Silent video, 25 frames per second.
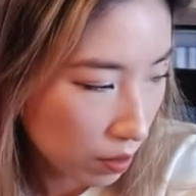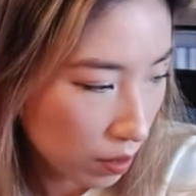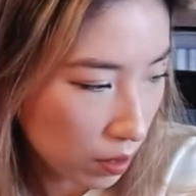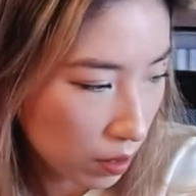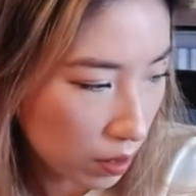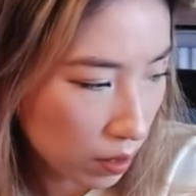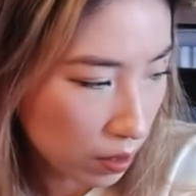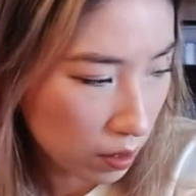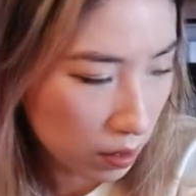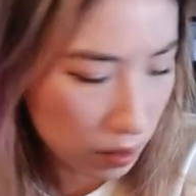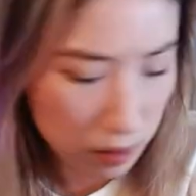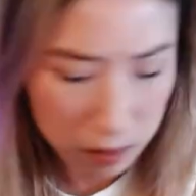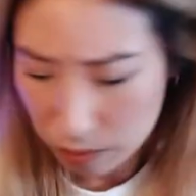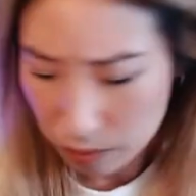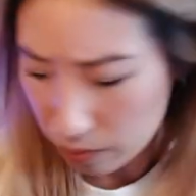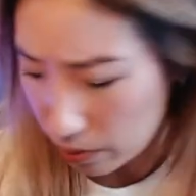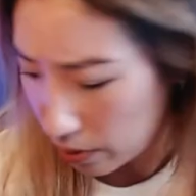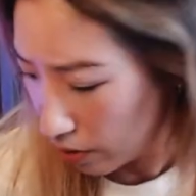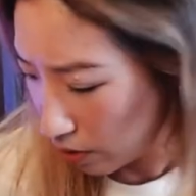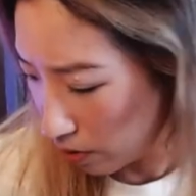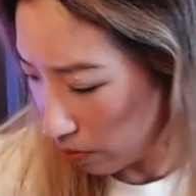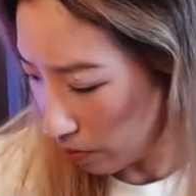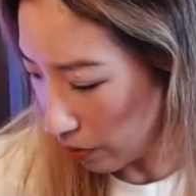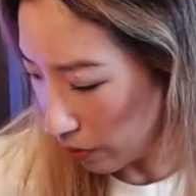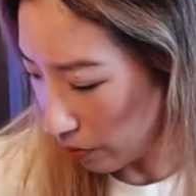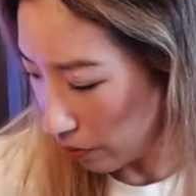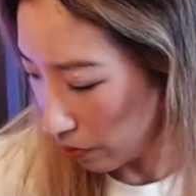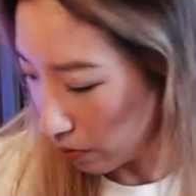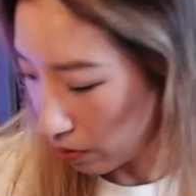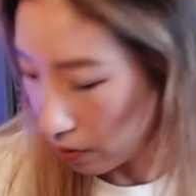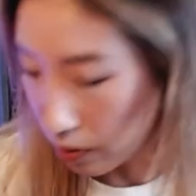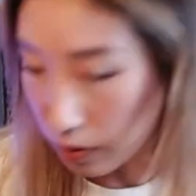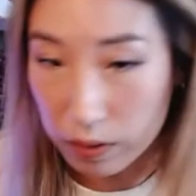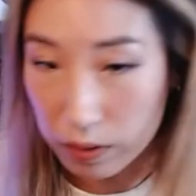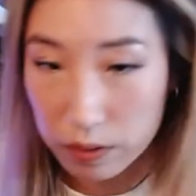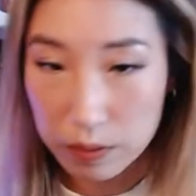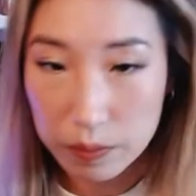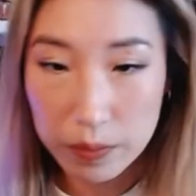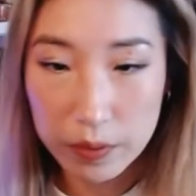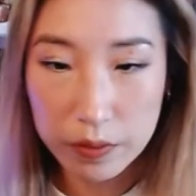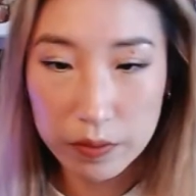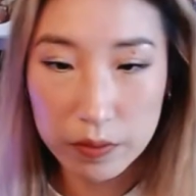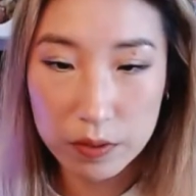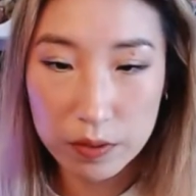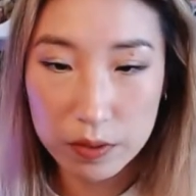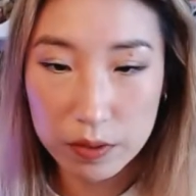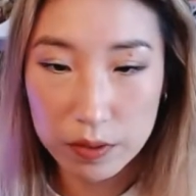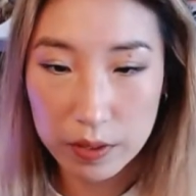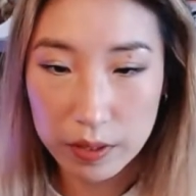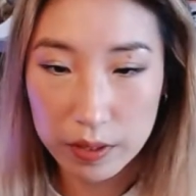uh, where's my phone? Oh, my
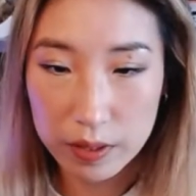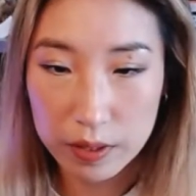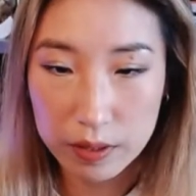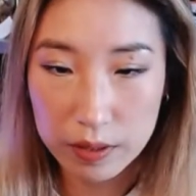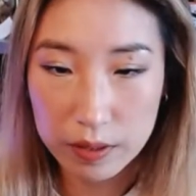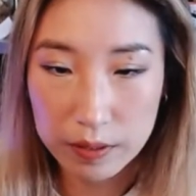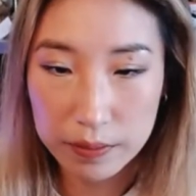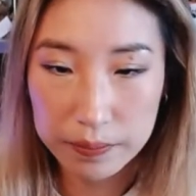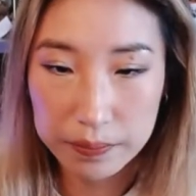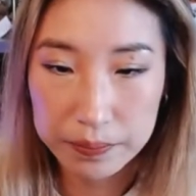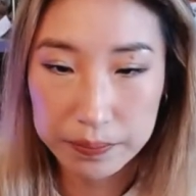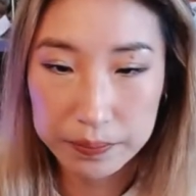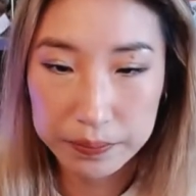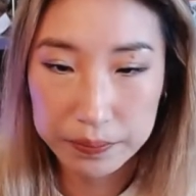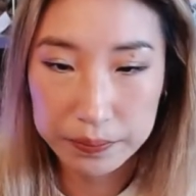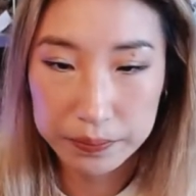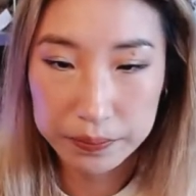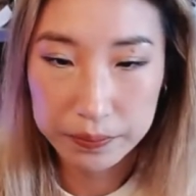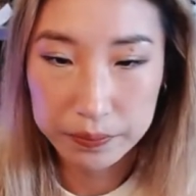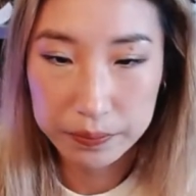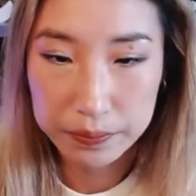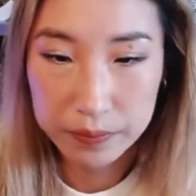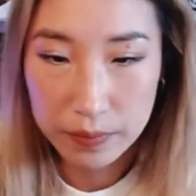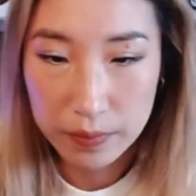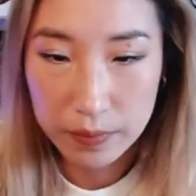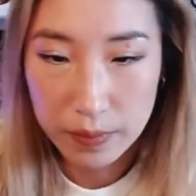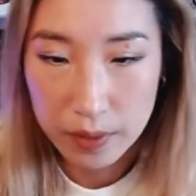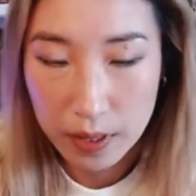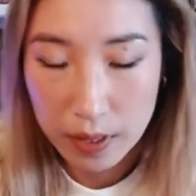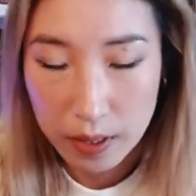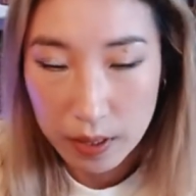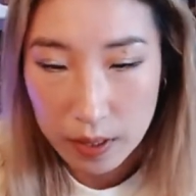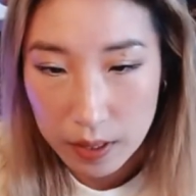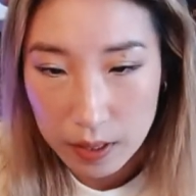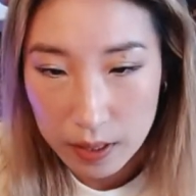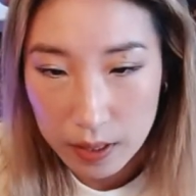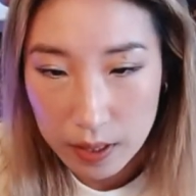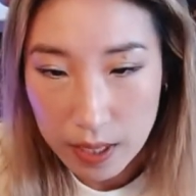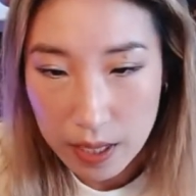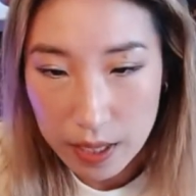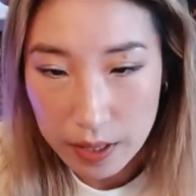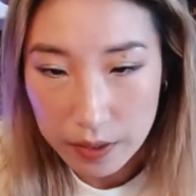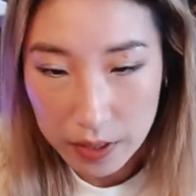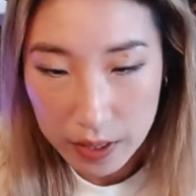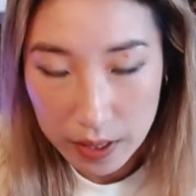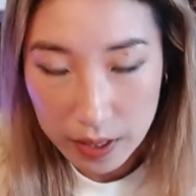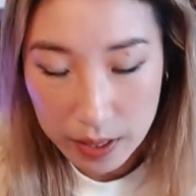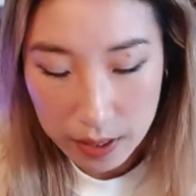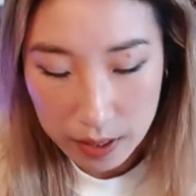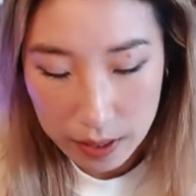phone's right here. Yeah,
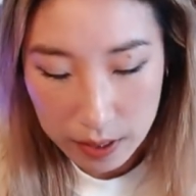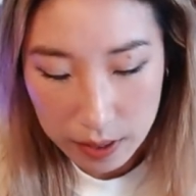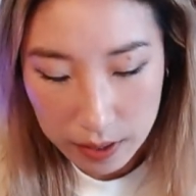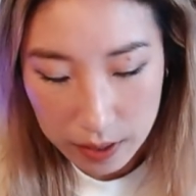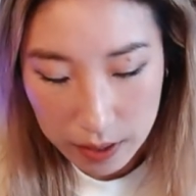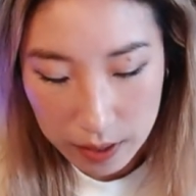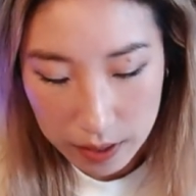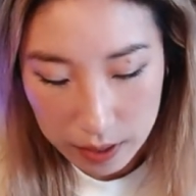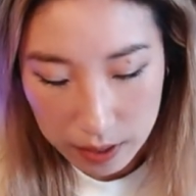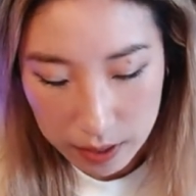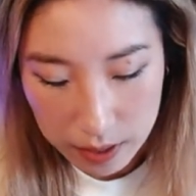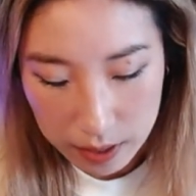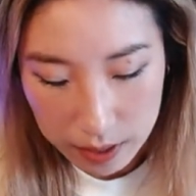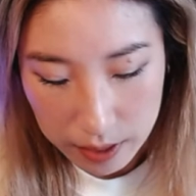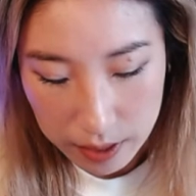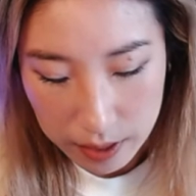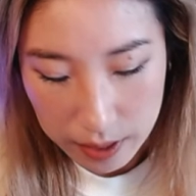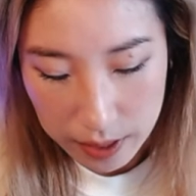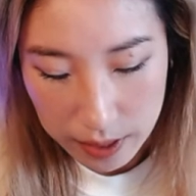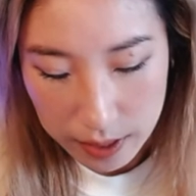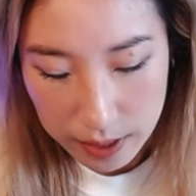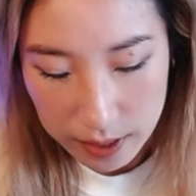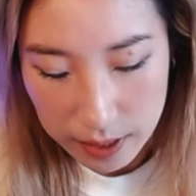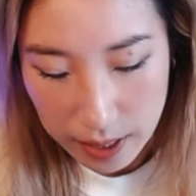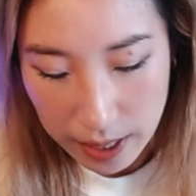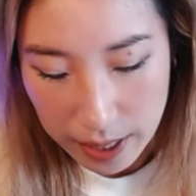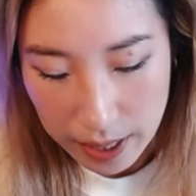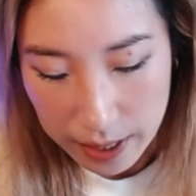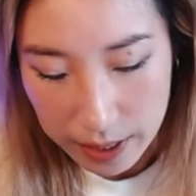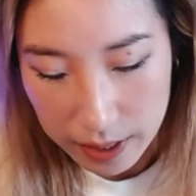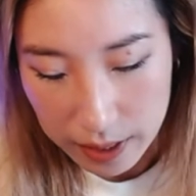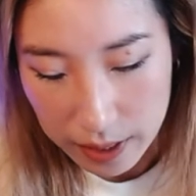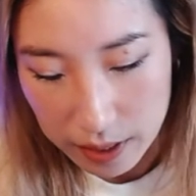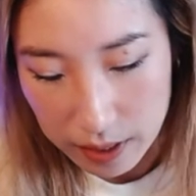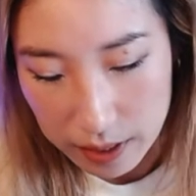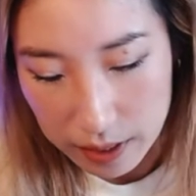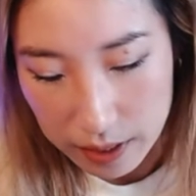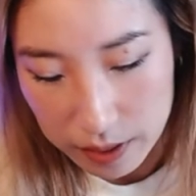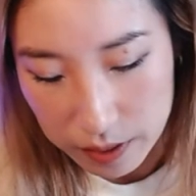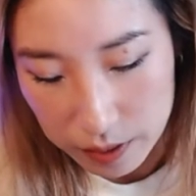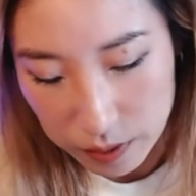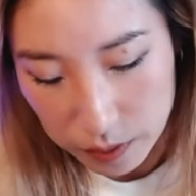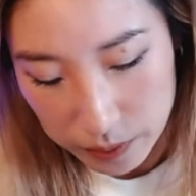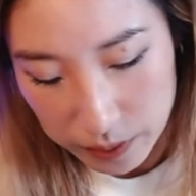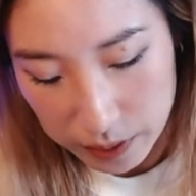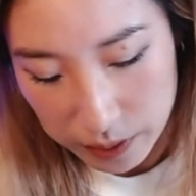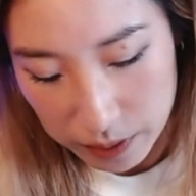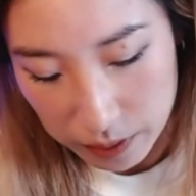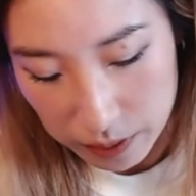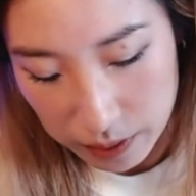the the anxiety is
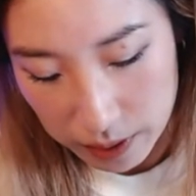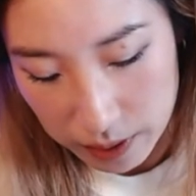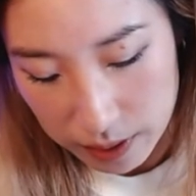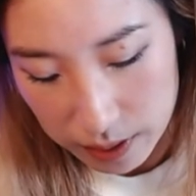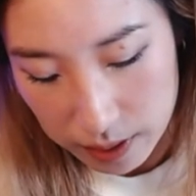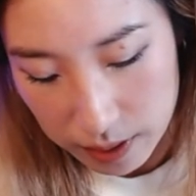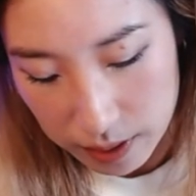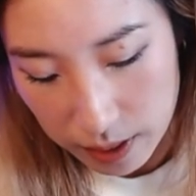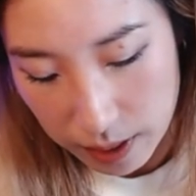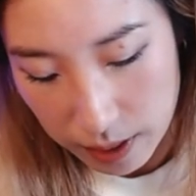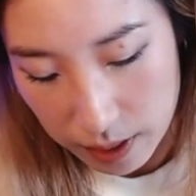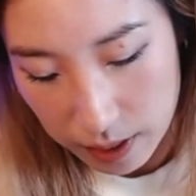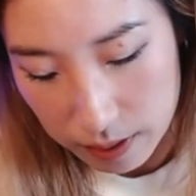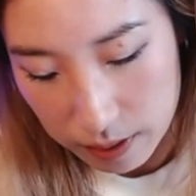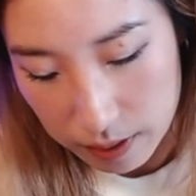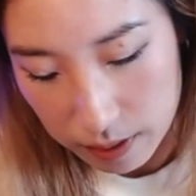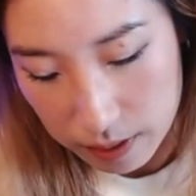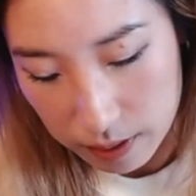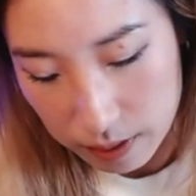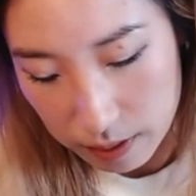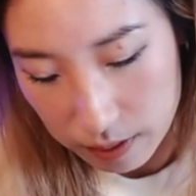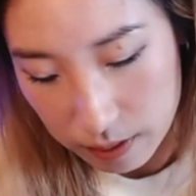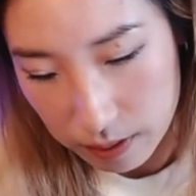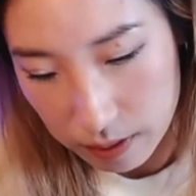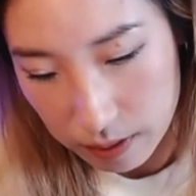real these days.